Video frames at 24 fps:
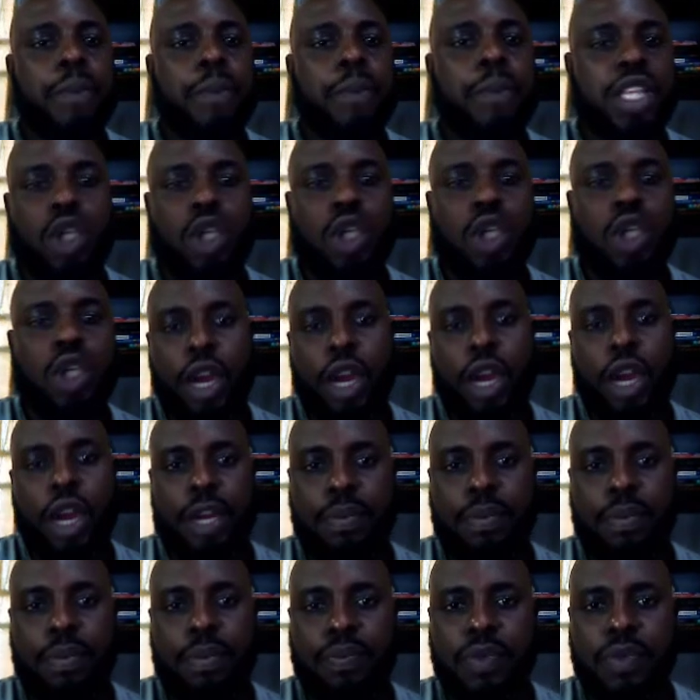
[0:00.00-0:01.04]
Bitcoin
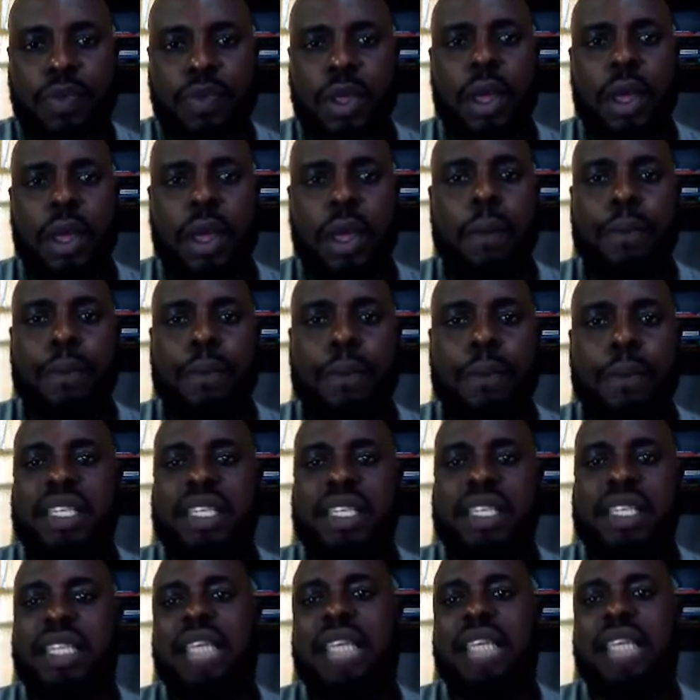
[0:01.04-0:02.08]

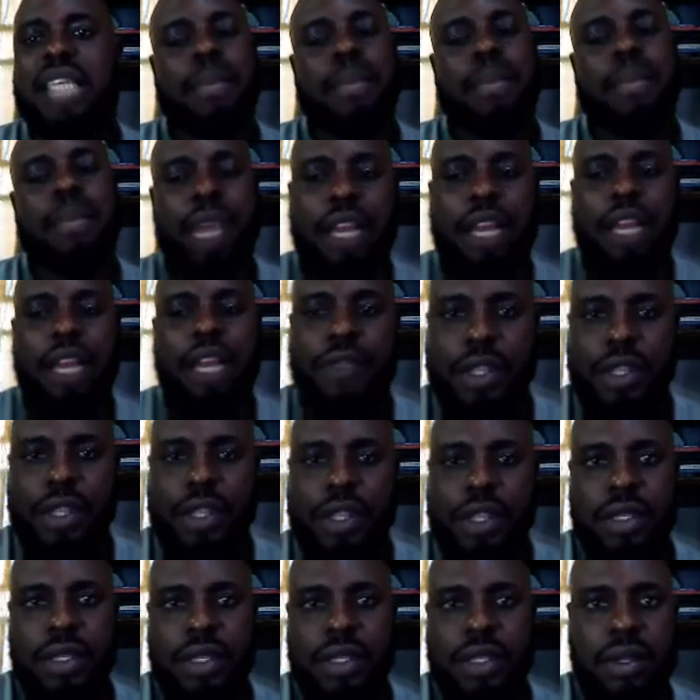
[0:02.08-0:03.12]
basics and
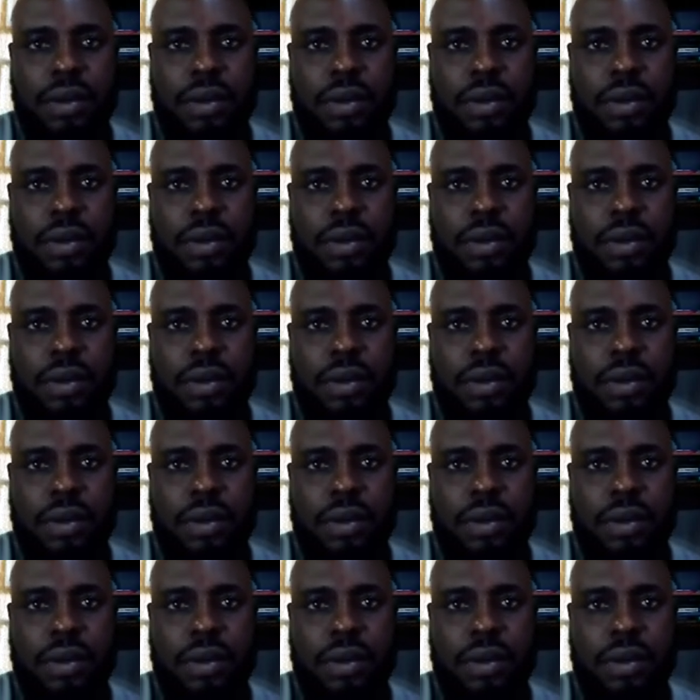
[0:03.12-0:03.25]
benefits.